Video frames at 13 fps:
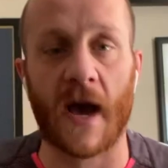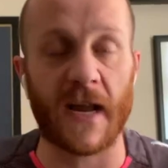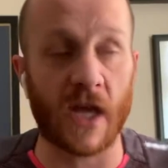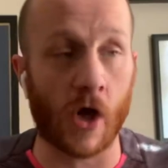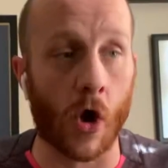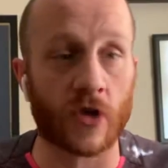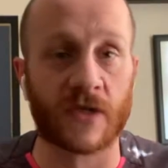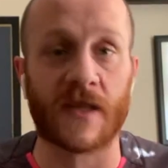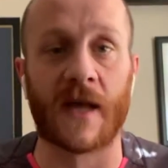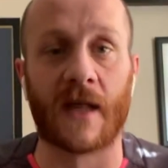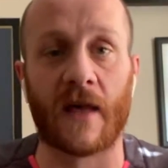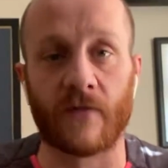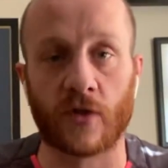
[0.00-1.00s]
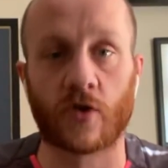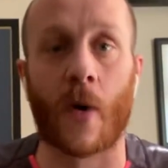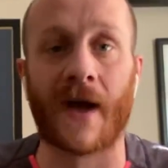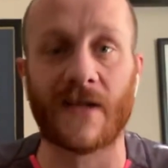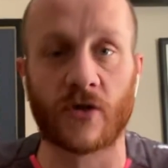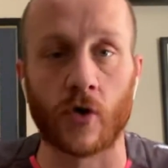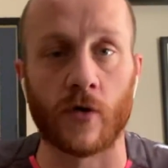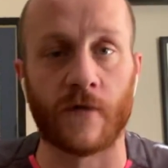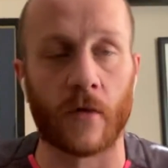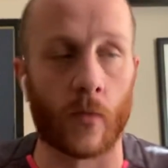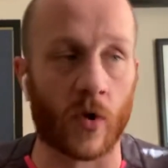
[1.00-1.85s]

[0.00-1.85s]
And he got to that level twice over.